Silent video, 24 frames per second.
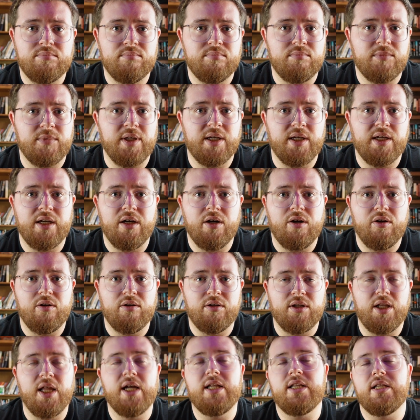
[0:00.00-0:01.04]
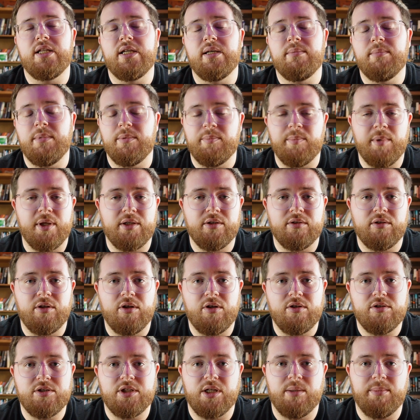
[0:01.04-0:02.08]
Luckily, my
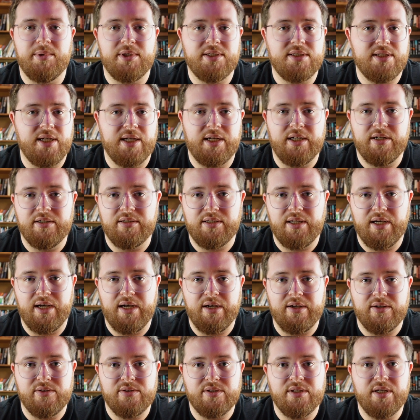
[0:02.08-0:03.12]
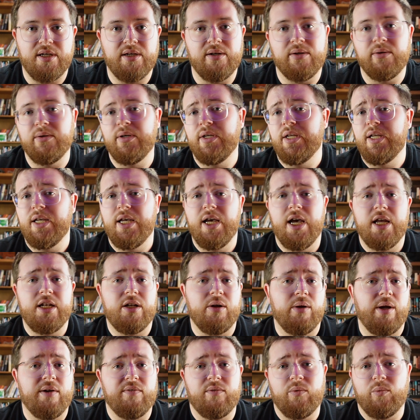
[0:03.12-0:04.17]
mother-in-law is going to be staying here at the house, so
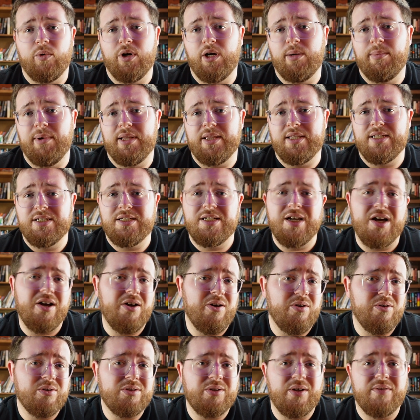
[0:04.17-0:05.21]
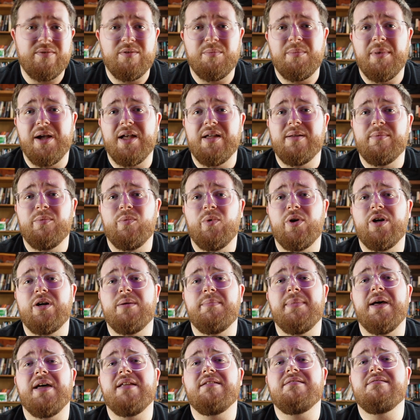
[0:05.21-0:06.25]
don't have to worry about the dogs. Don't have to worry
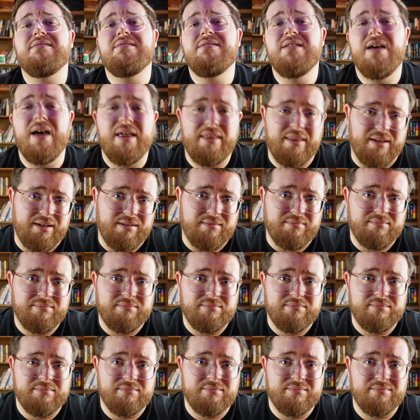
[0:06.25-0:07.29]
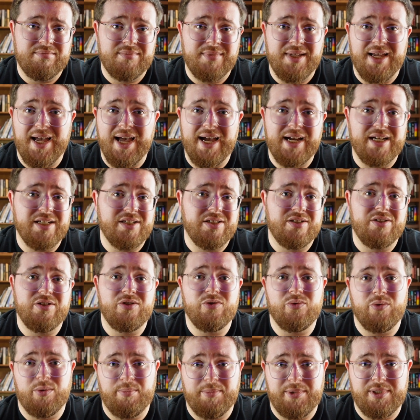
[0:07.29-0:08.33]
about nothing. I can just
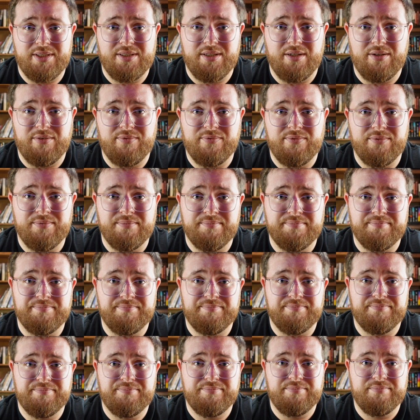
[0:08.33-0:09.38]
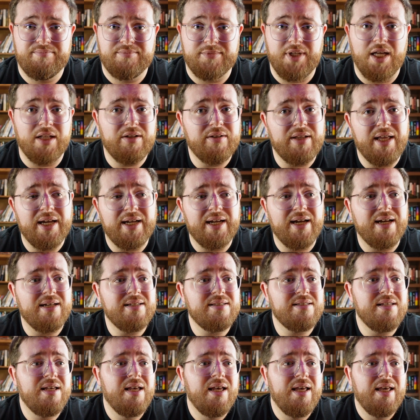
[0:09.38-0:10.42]
enjoy myself. Other than that, guys,